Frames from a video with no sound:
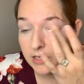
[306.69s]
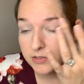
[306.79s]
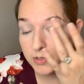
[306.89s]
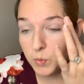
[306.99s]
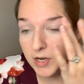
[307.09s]

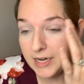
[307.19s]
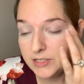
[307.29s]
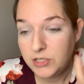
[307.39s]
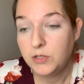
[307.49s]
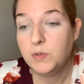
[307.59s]
So what
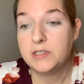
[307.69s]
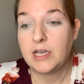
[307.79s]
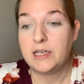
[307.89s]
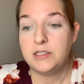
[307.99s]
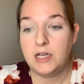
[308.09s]
I do is
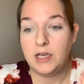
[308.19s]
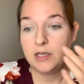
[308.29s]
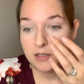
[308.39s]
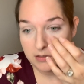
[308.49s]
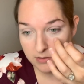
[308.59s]
I
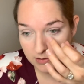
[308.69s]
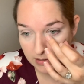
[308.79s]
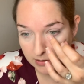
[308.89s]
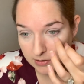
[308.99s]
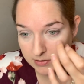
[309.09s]
take
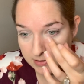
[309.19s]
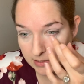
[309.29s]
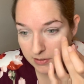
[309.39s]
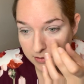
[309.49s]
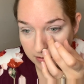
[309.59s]
the
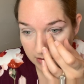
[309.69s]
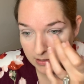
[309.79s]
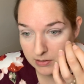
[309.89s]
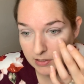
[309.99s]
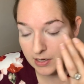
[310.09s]
concealer
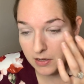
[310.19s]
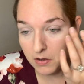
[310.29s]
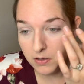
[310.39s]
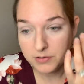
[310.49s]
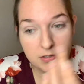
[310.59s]
and then I
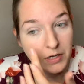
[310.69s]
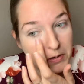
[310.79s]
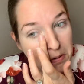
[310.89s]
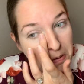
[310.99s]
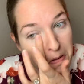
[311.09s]

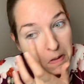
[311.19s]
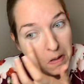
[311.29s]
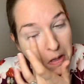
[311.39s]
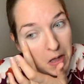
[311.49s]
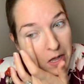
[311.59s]
also,
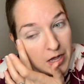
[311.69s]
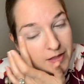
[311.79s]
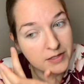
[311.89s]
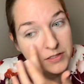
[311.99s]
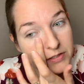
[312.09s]

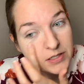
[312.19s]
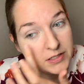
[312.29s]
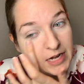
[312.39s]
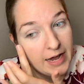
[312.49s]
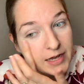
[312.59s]
and this is a
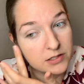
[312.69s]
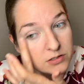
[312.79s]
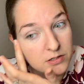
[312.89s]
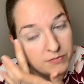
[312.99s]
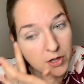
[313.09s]

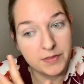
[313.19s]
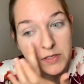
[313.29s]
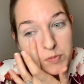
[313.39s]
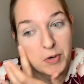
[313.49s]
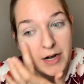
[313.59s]
test of all
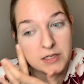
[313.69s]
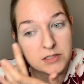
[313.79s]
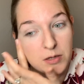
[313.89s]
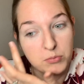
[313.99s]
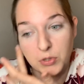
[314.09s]
these
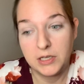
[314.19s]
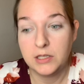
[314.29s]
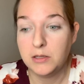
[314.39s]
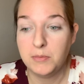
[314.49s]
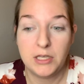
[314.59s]
products, I'm
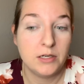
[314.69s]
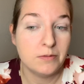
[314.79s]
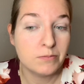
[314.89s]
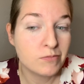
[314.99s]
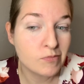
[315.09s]
bringing them
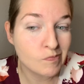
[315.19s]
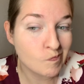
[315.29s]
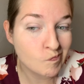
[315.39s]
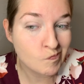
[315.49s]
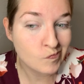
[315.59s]
in
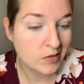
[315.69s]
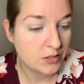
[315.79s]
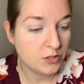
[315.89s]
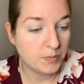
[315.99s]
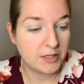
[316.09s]

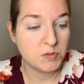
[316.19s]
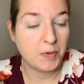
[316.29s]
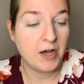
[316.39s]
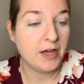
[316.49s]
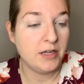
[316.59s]
to my
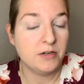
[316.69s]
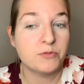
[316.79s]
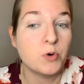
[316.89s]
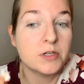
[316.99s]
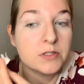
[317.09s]
spa, and
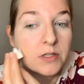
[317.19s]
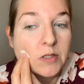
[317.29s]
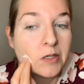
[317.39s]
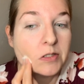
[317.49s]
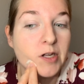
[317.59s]
of course
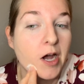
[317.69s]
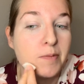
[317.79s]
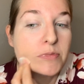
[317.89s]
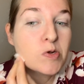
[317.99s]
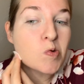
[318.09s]
because I
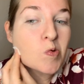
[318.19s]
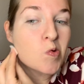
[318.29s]
stopped